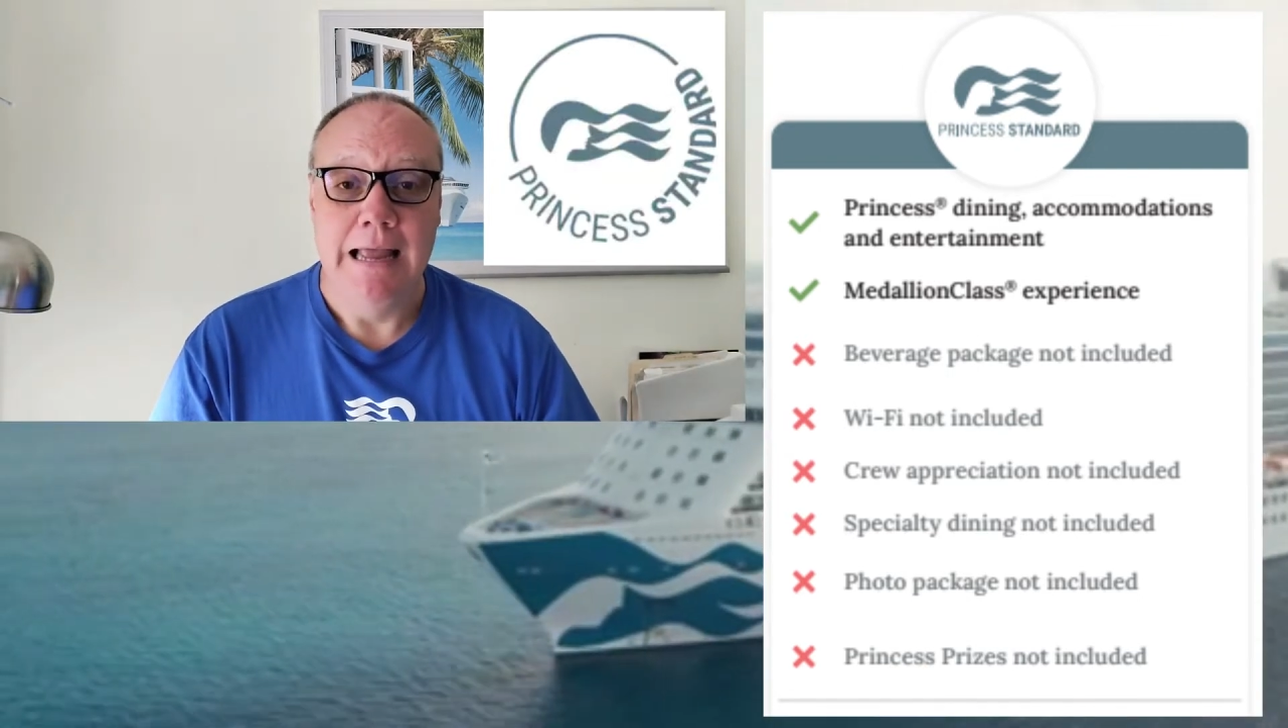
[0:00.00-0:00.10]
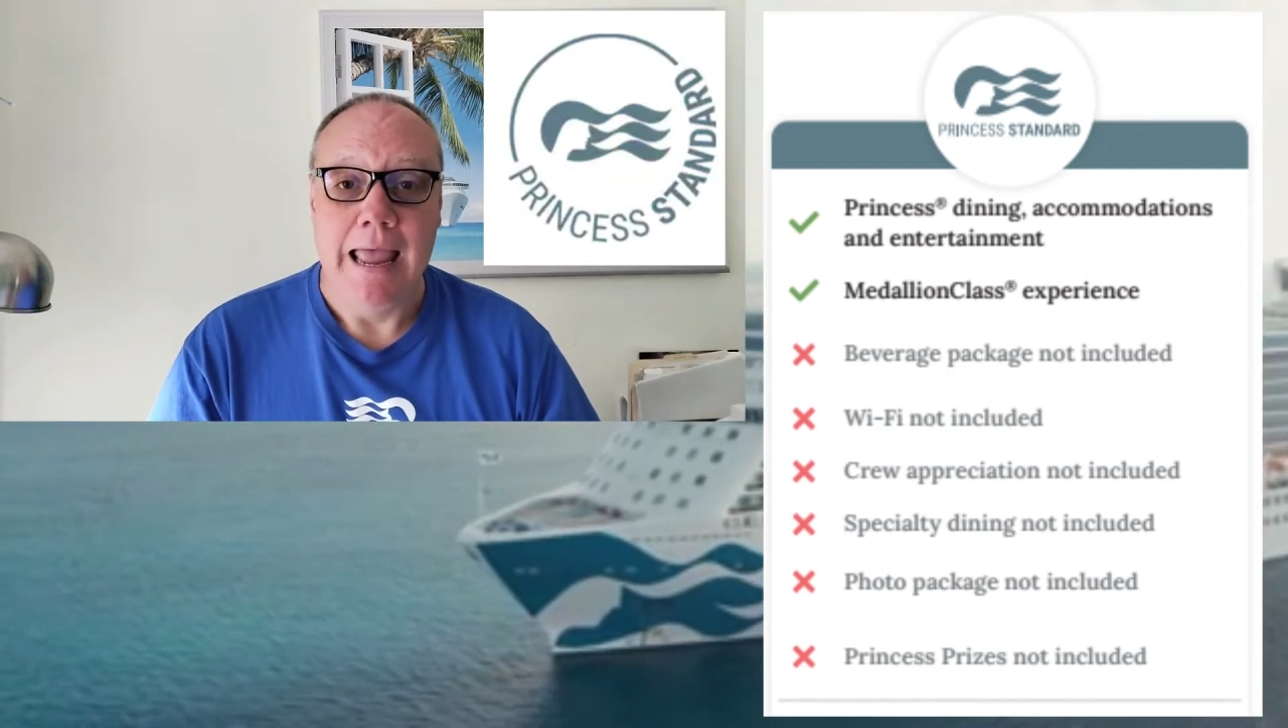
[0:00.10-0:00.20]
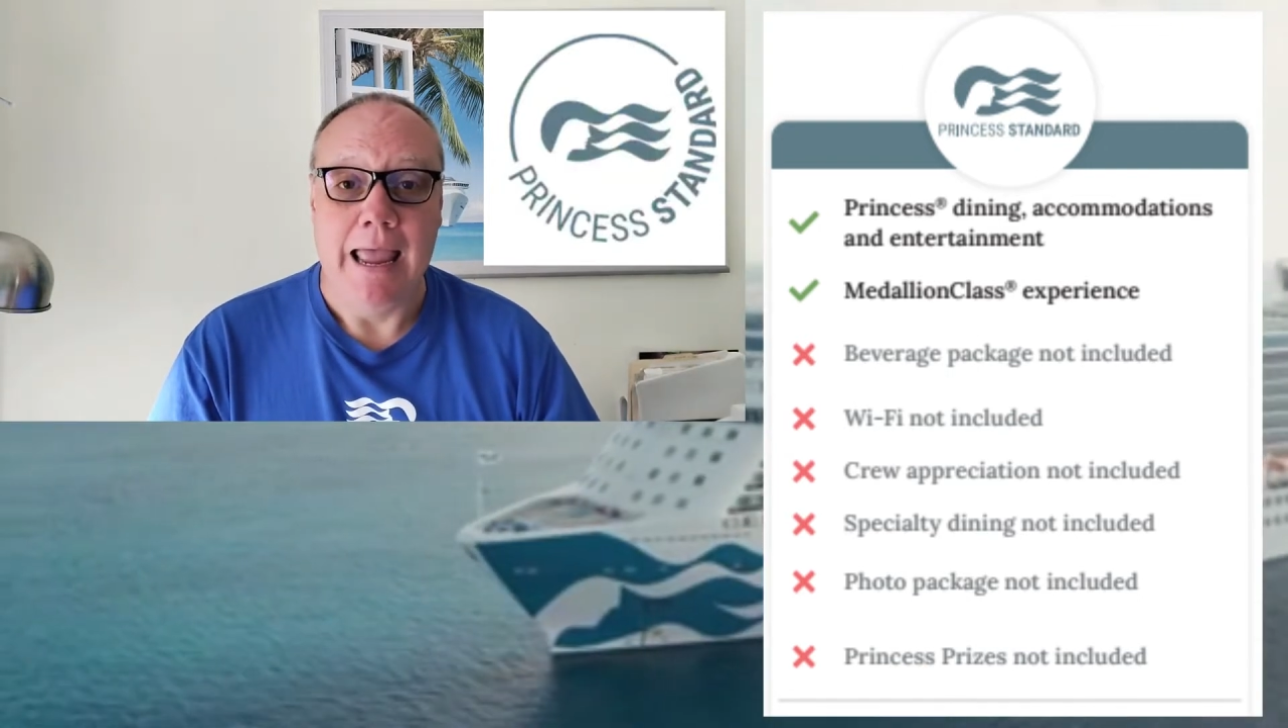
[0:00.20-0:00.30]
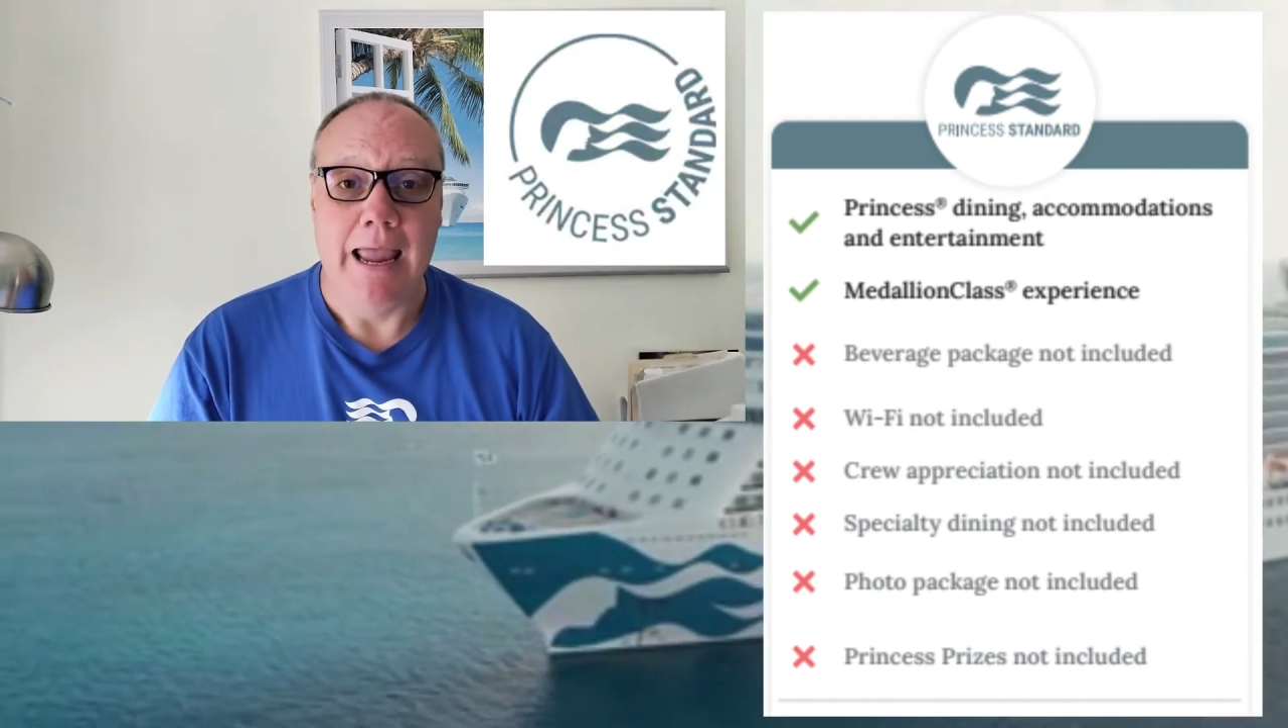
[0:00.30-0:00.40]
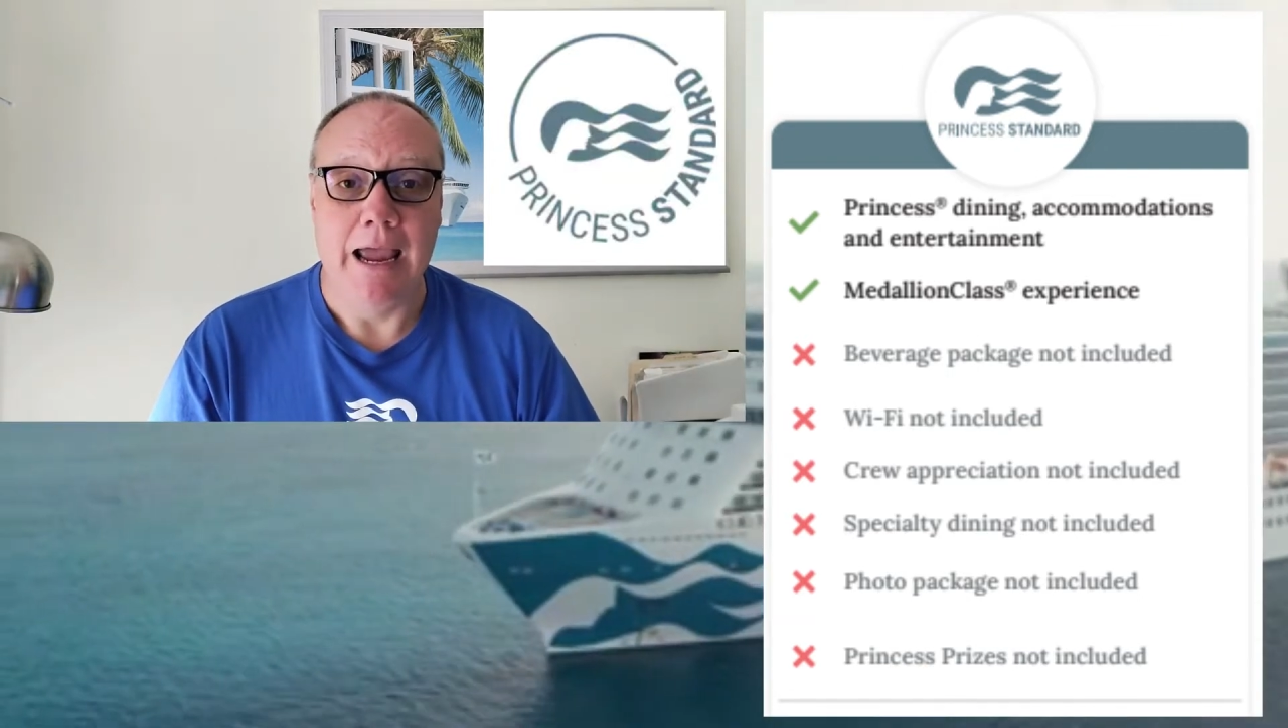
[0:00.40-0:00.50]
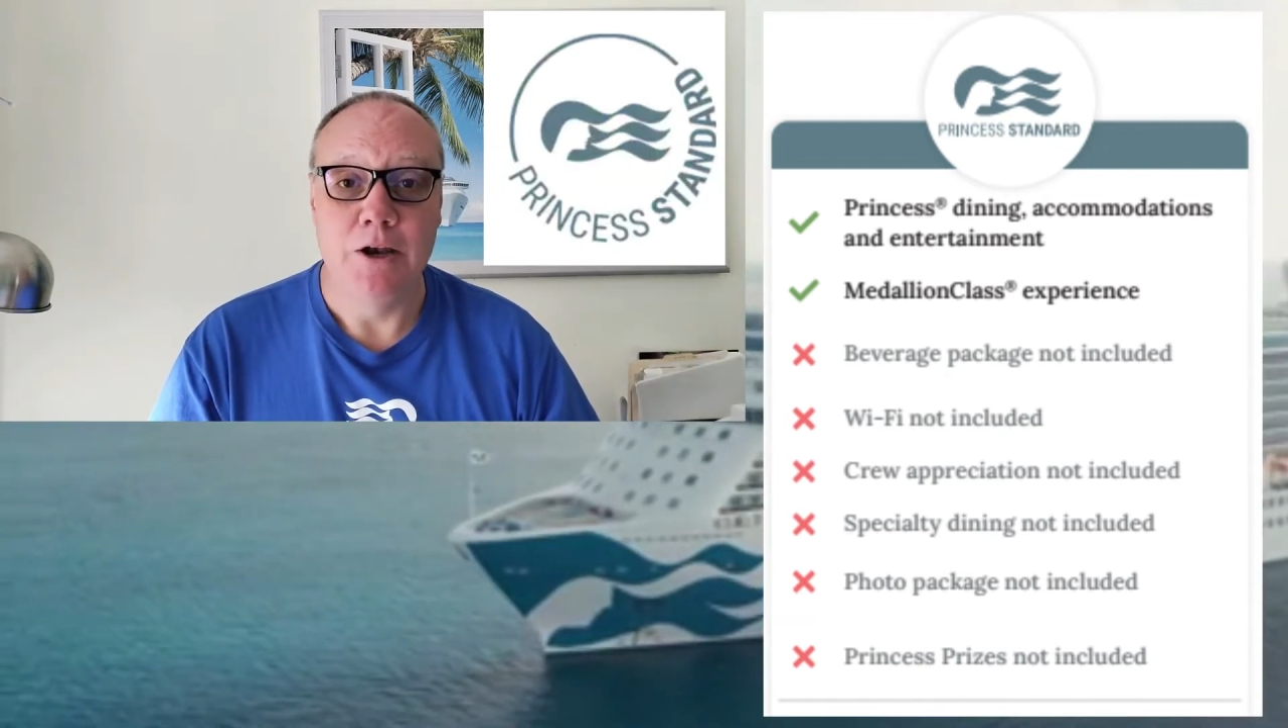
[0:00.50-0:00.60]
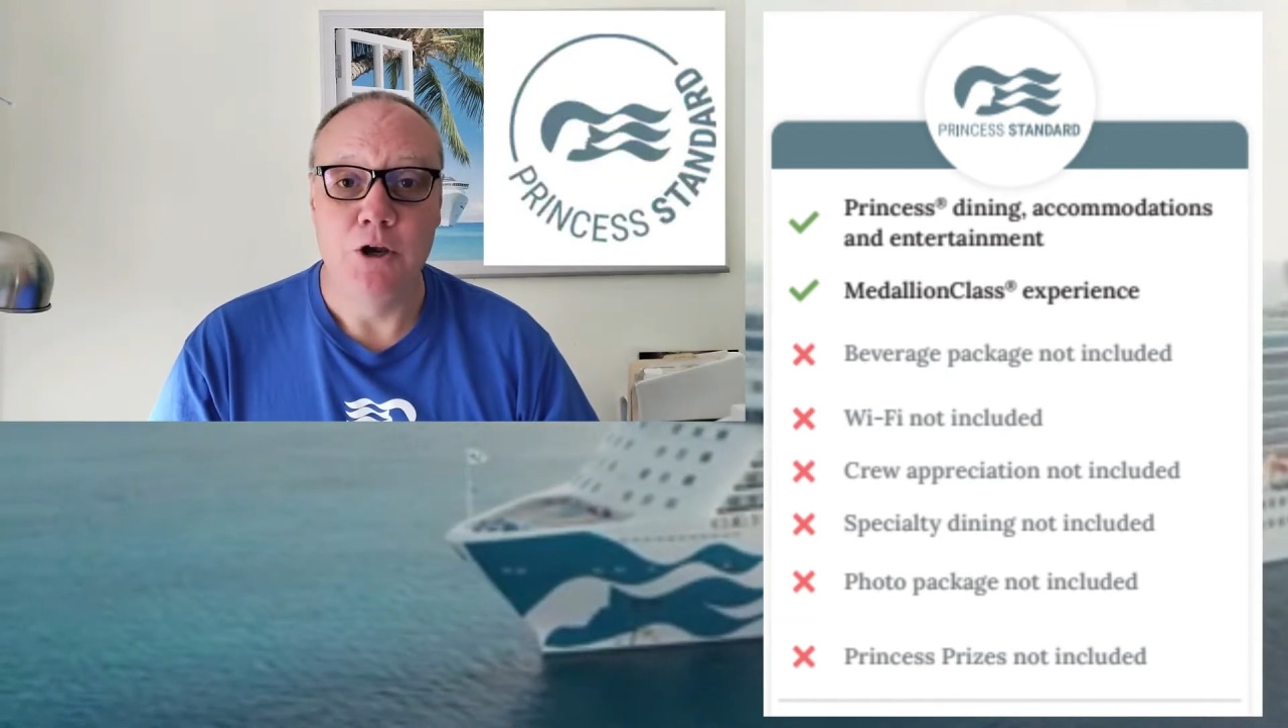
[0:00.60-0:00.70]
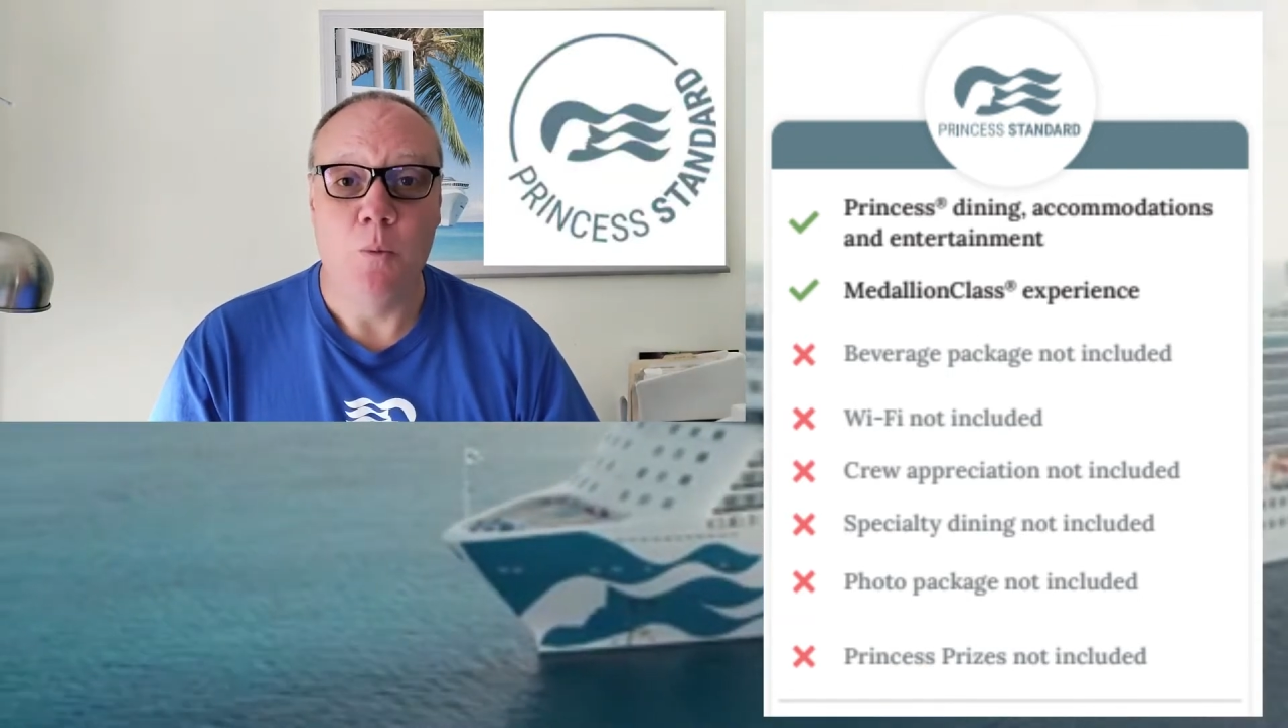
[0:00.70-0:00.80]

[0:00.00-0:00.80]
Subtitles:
And you